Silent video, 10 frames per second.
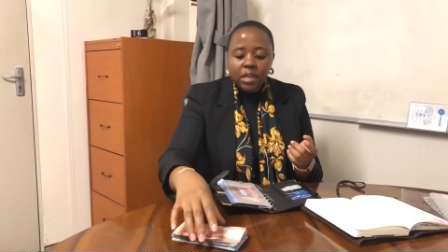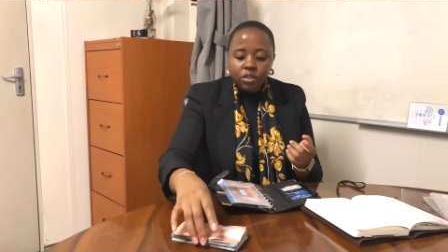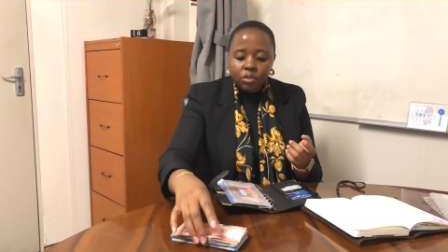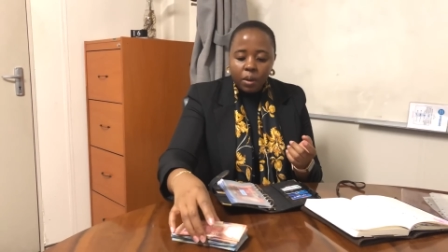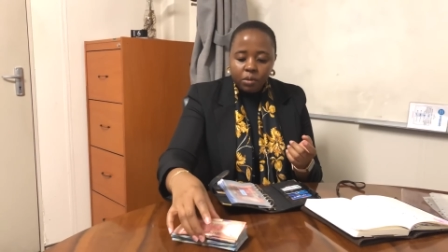
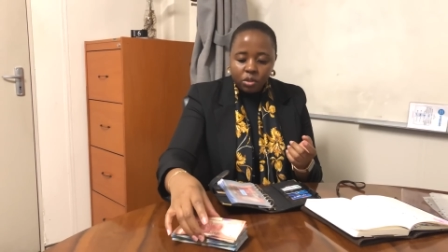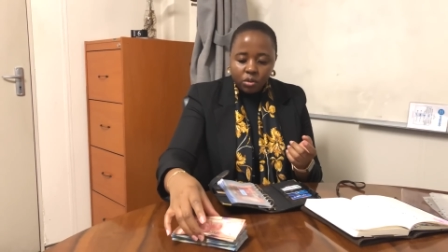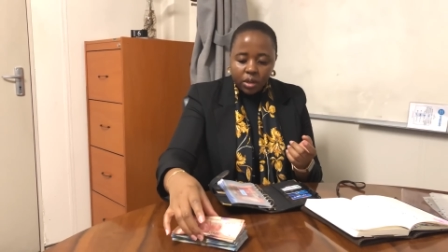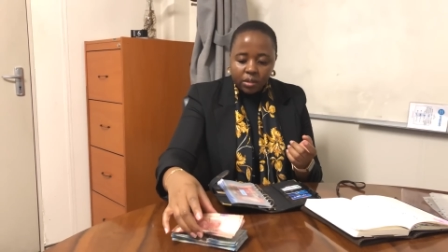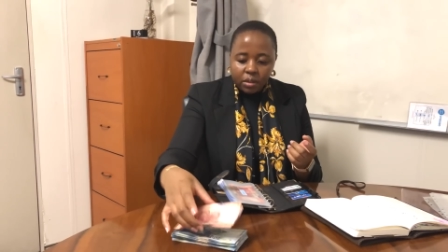So I'm just
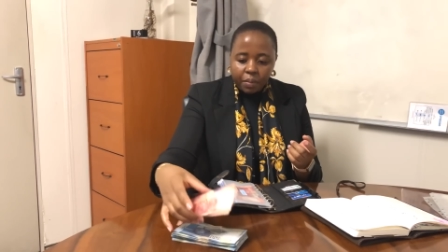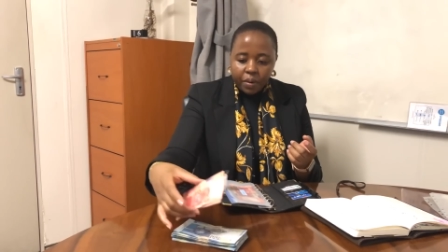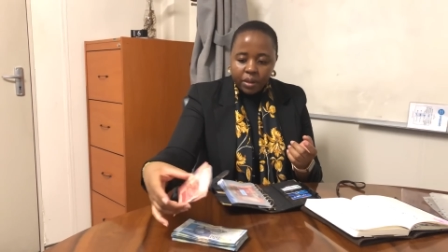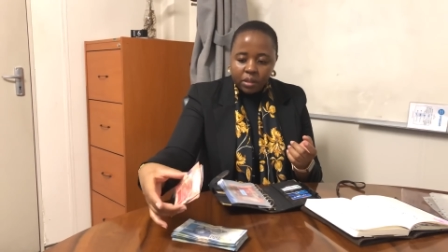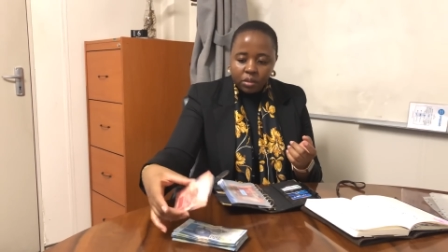going to
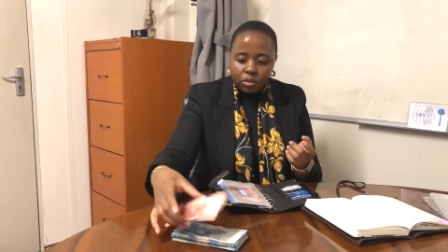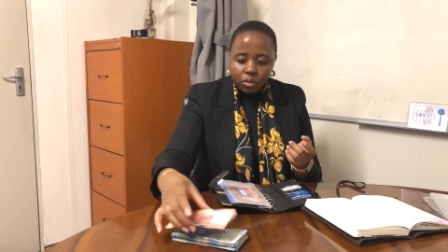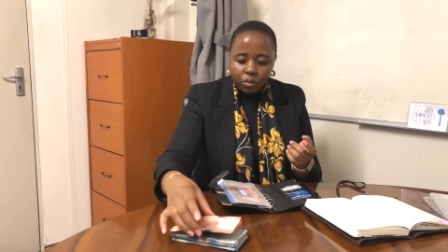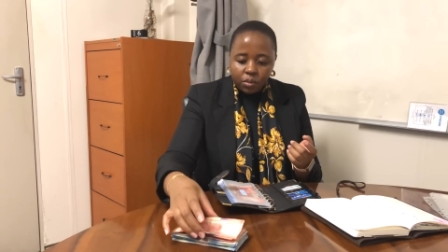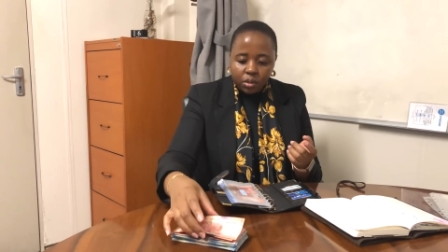separate these
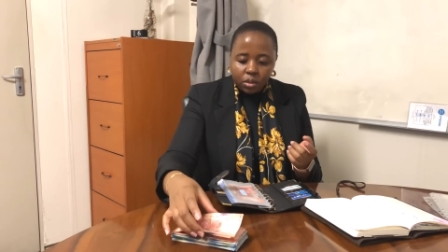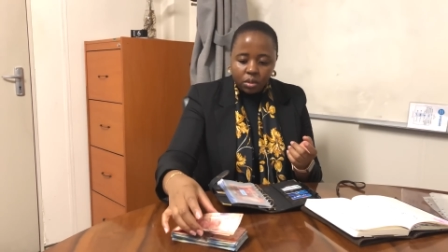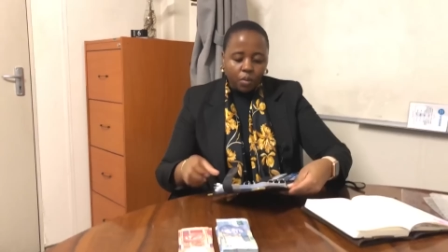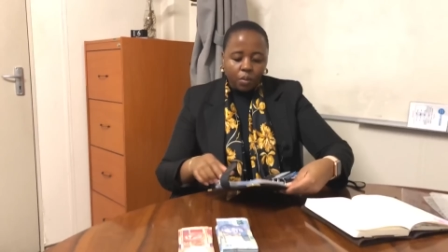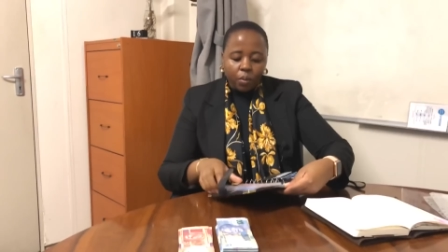
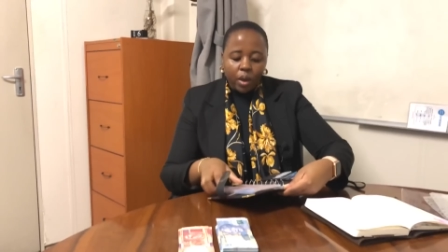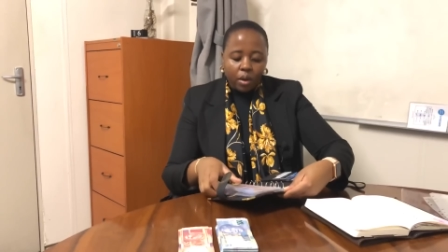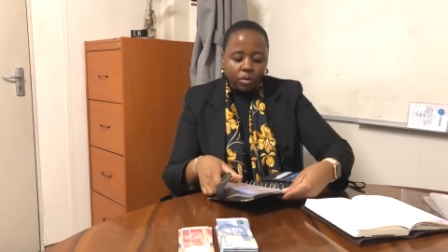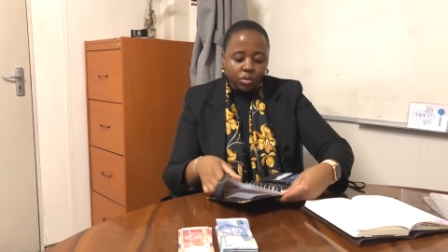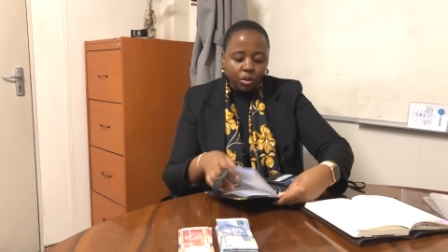notes. We are
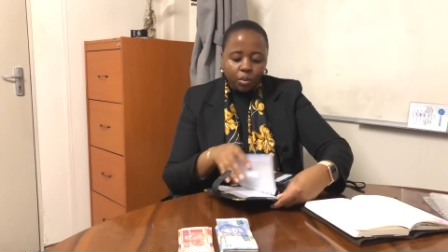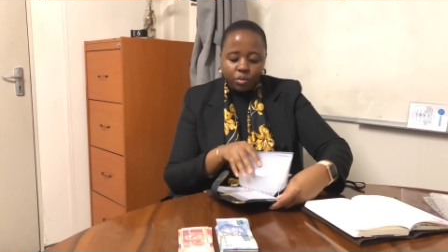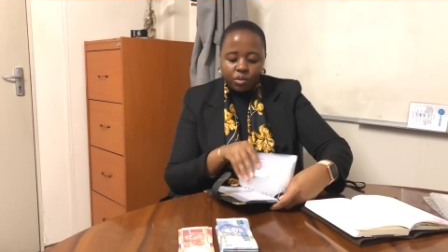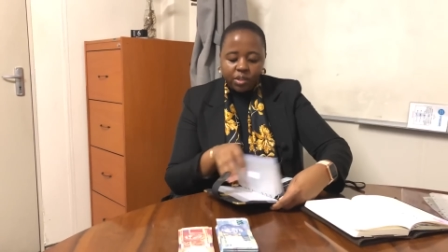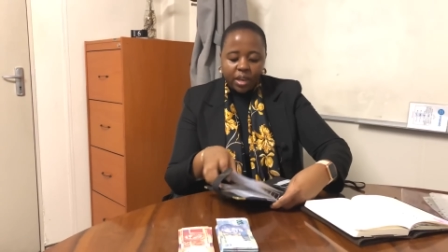also going
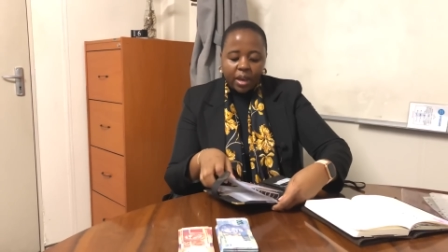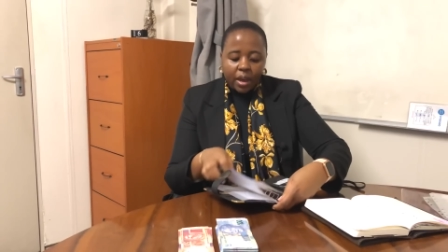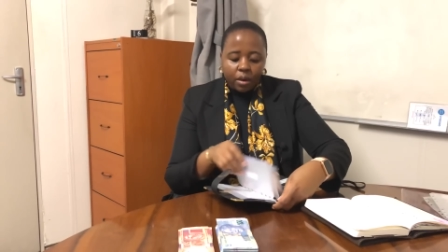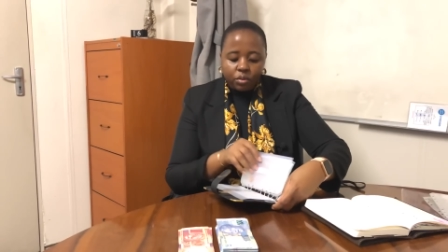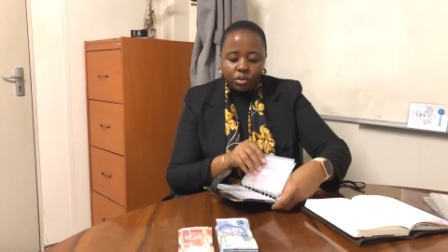to take
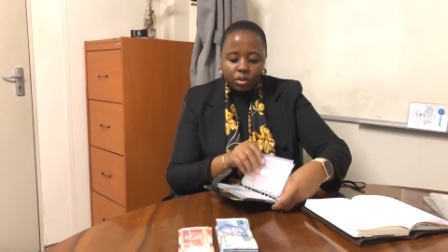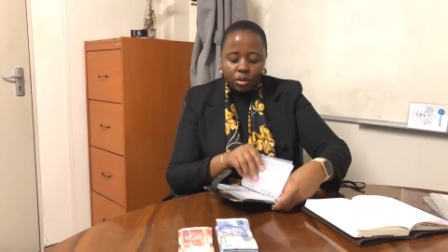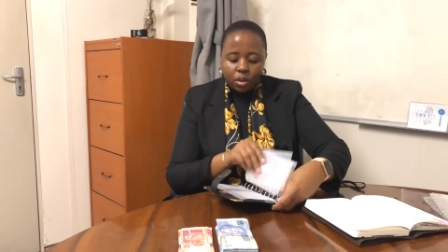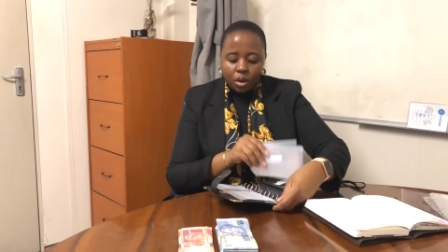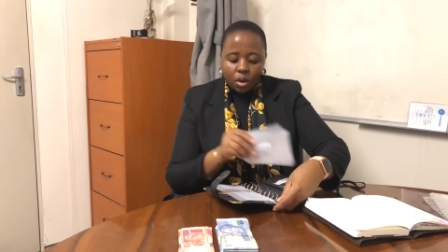out
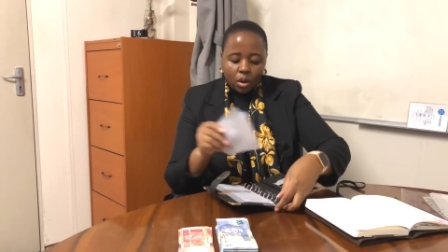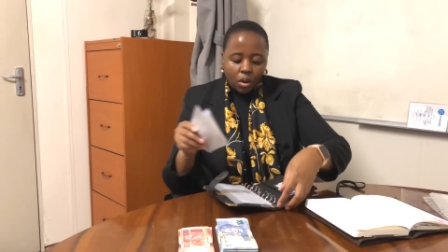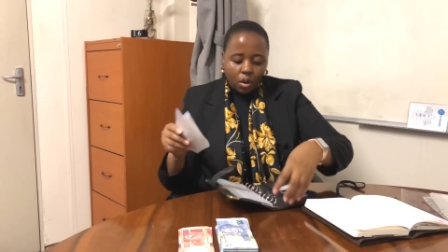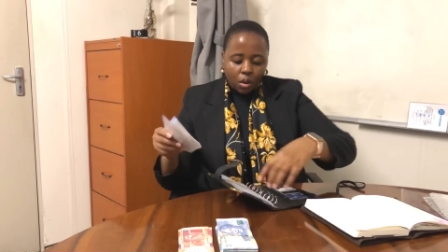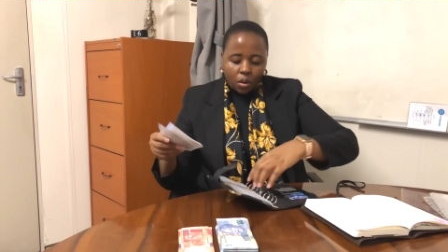
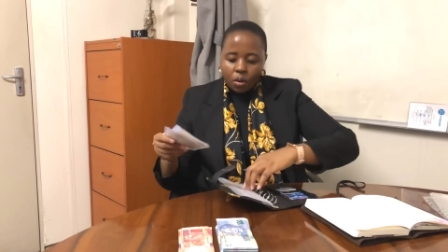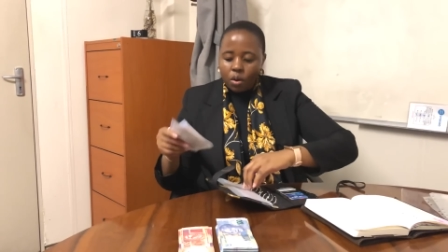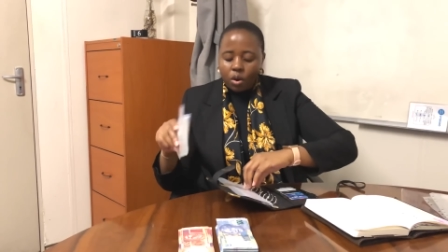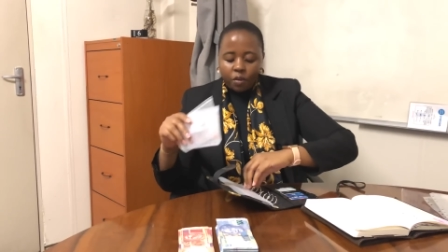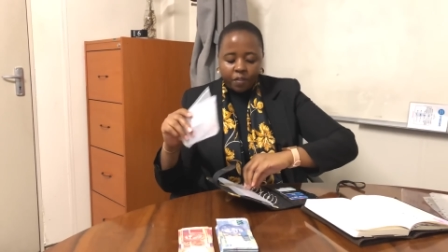
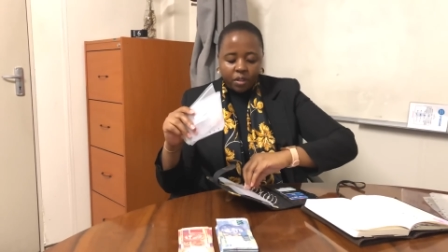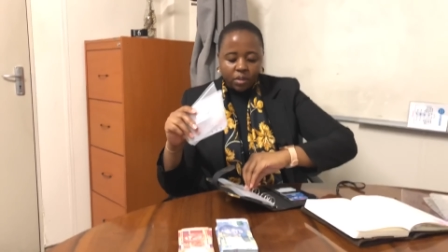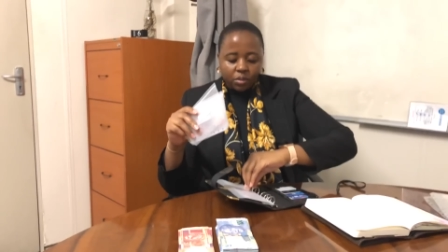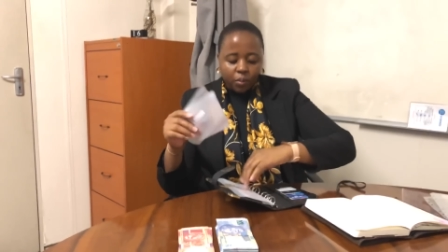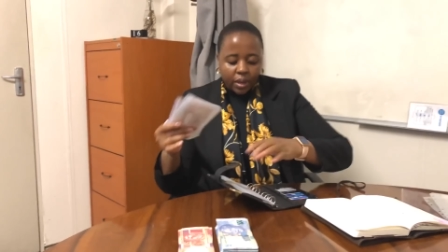all of
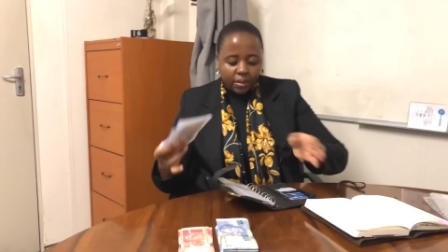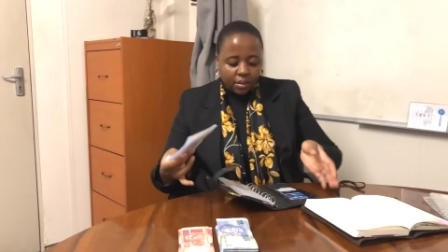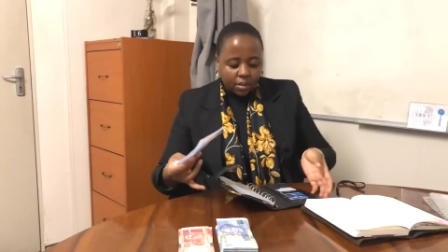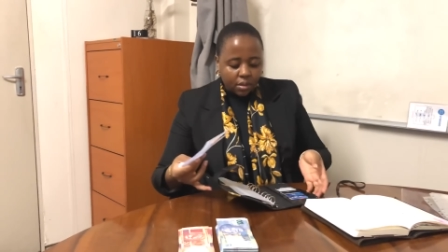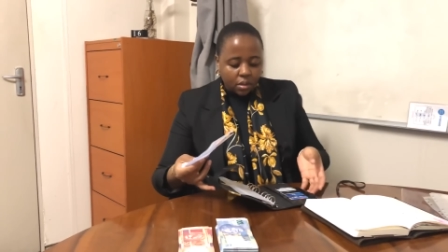these
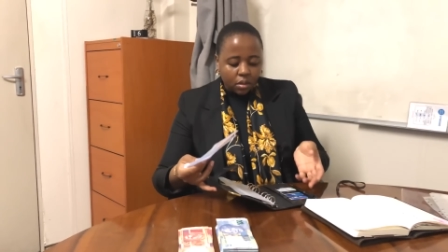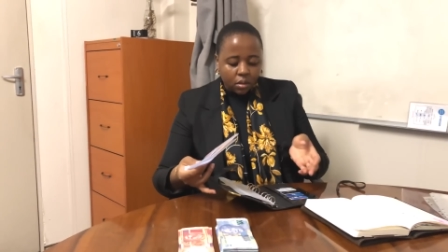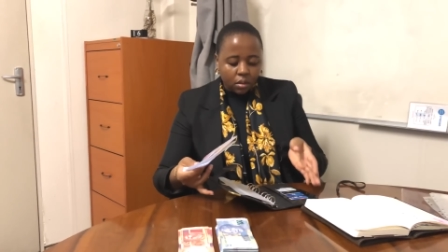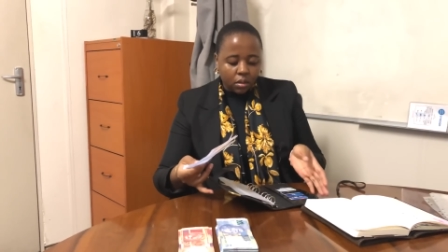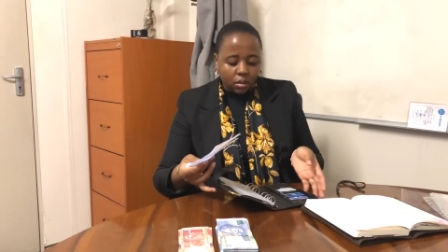ones
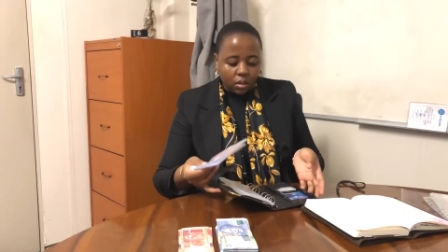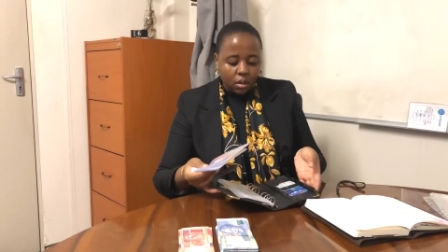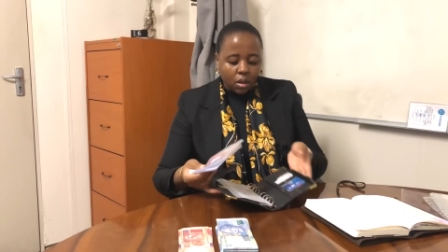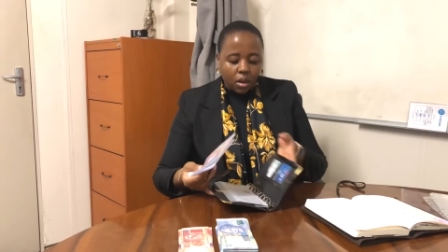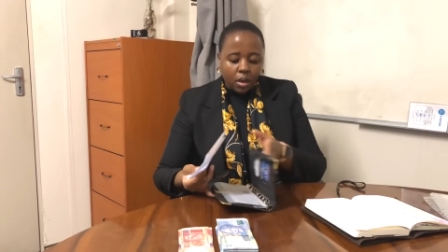
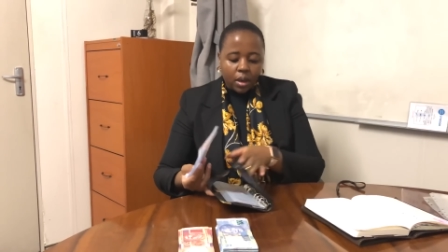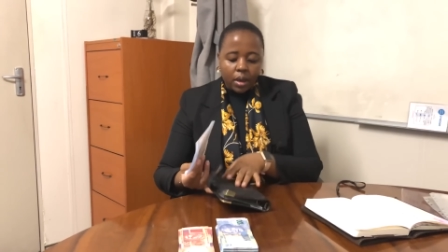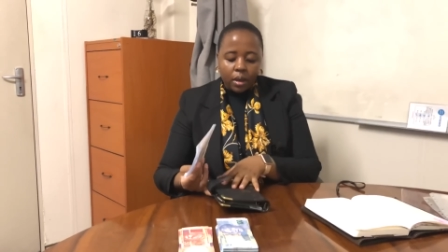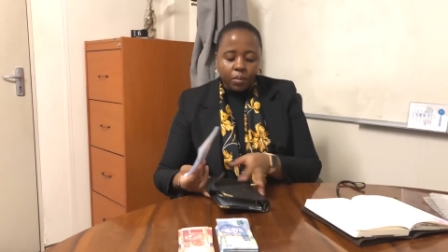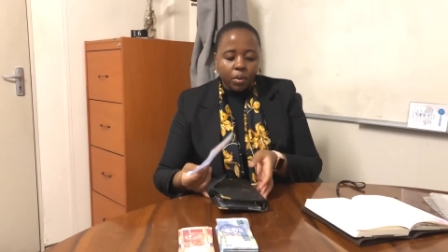
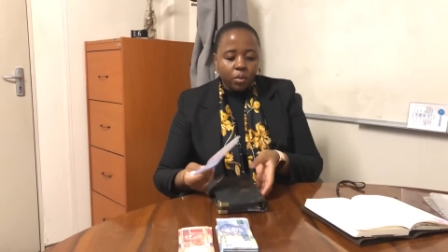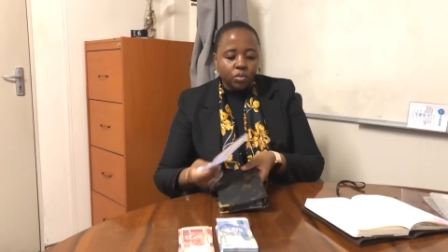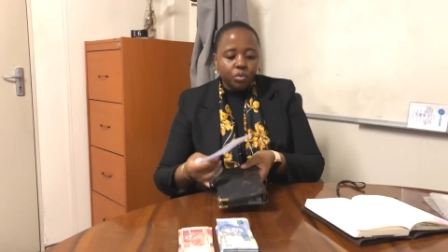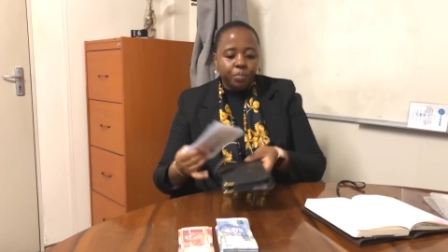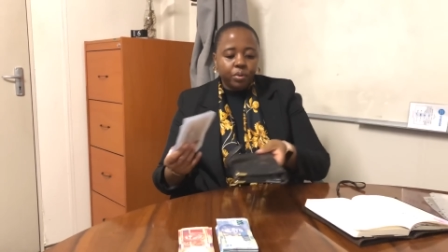and we're going
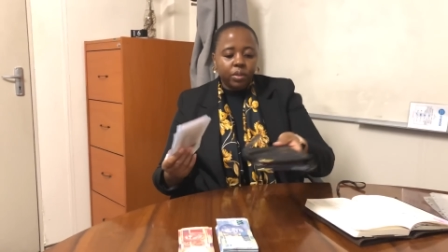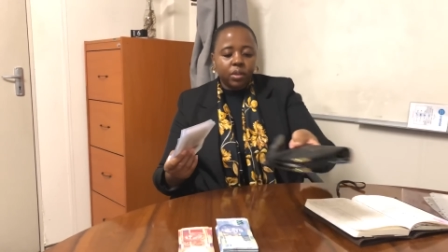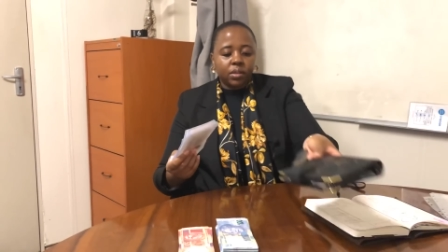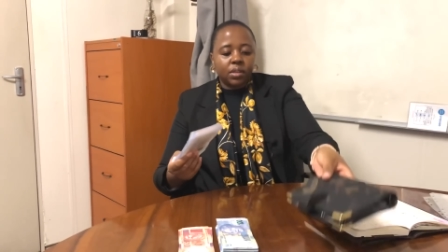to put this